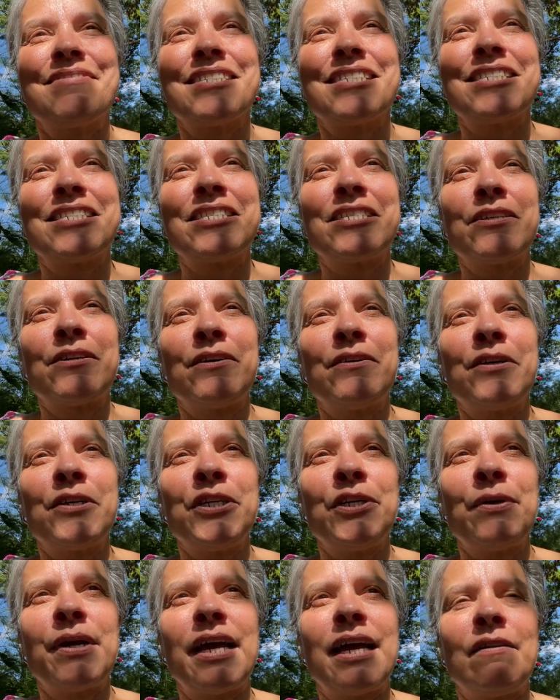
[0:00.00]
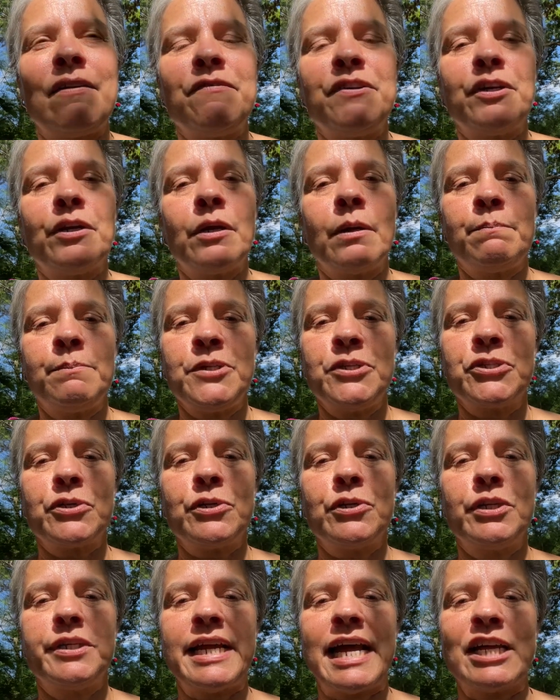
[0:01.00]
So you have your
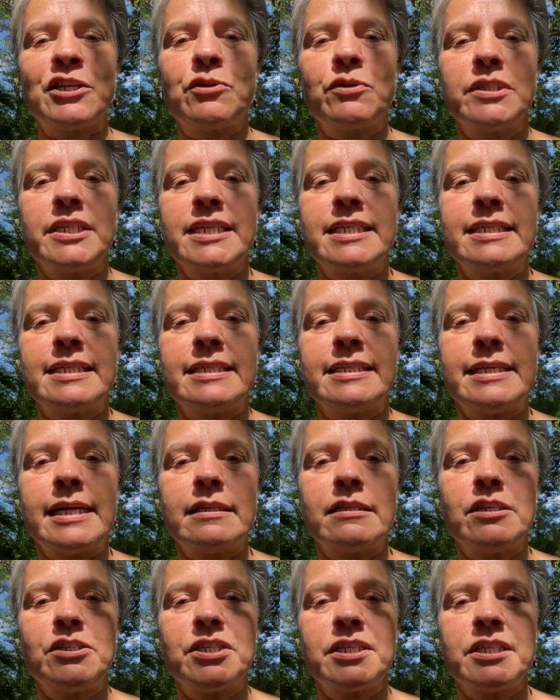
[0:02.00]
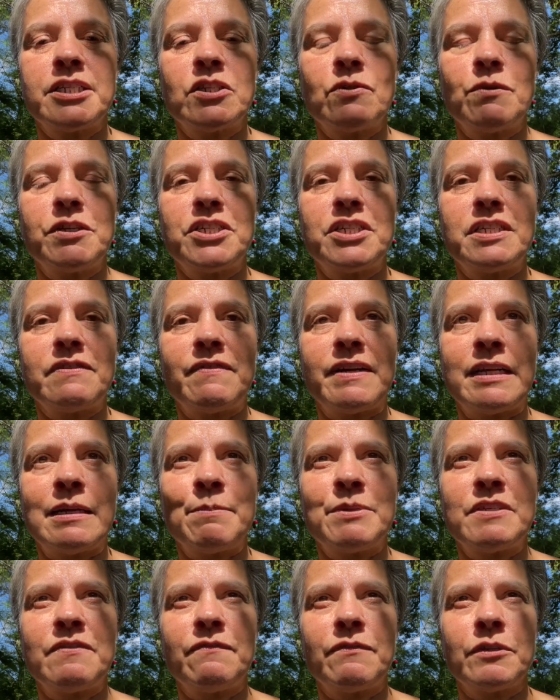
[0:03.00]
musical naturalist intelligence, which
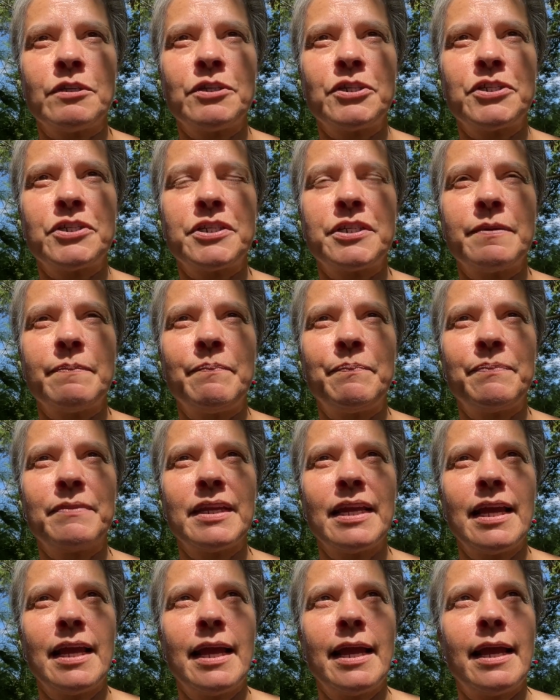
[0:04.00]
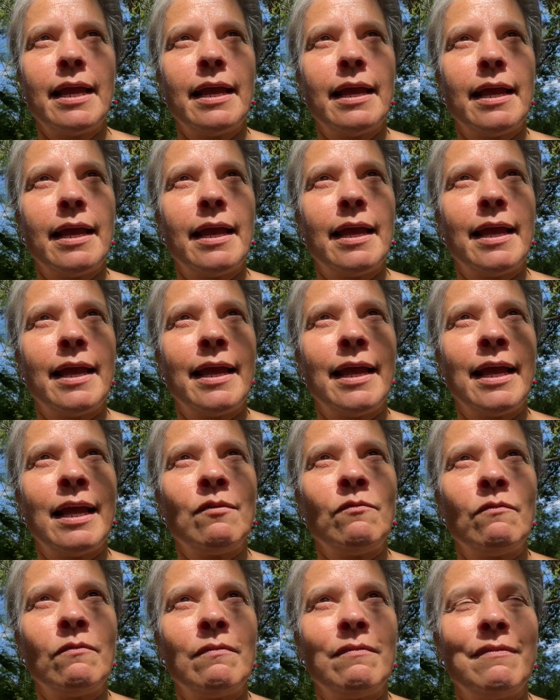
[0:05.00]
develops first.
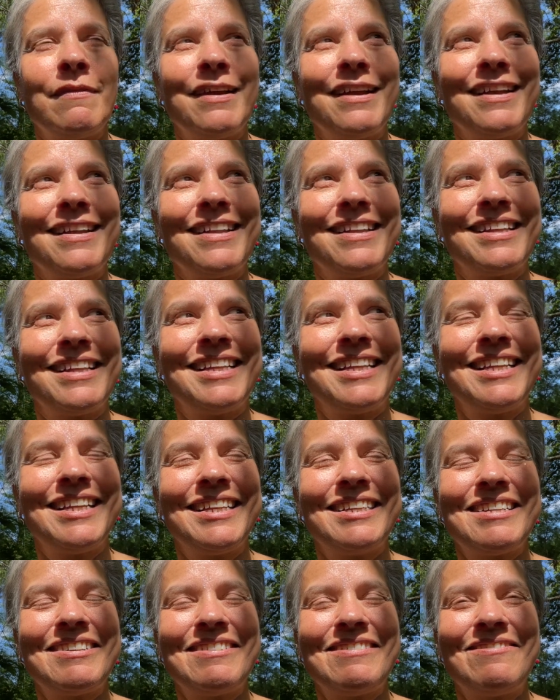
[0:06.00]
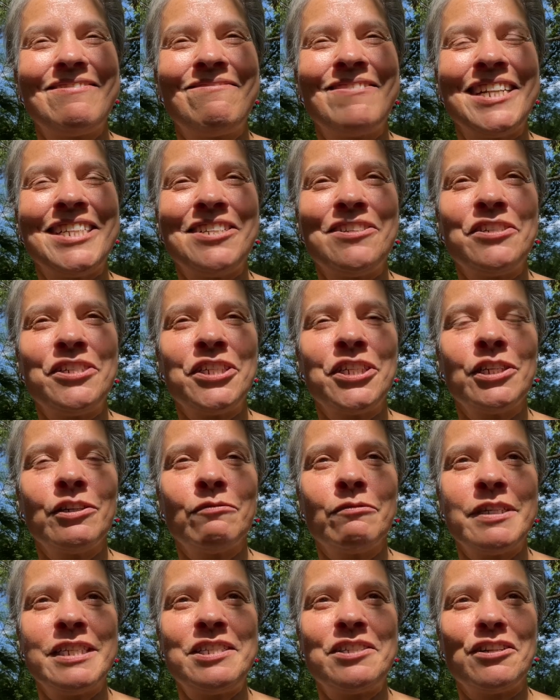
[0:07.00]
And when you do your
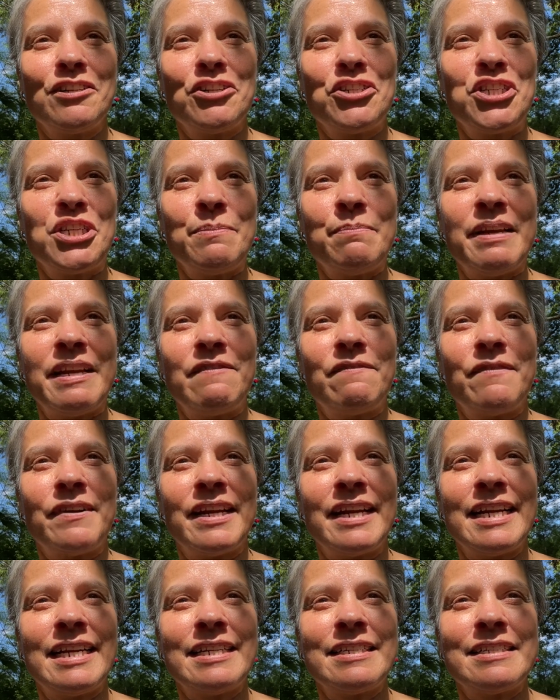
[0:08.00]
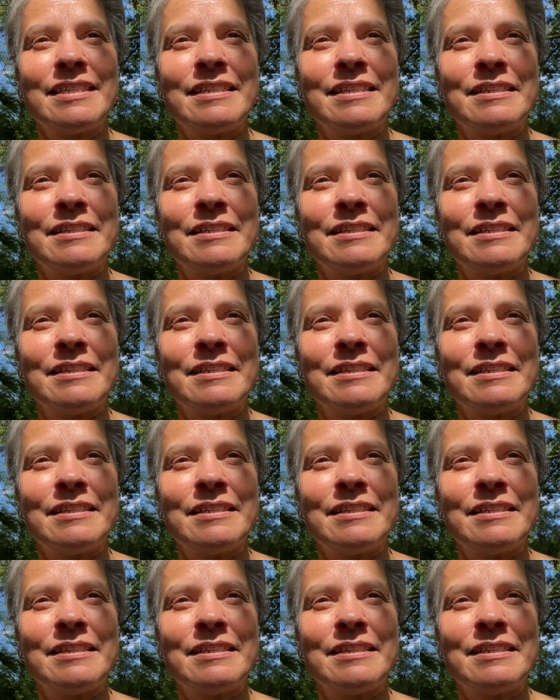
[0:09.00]
research, you may find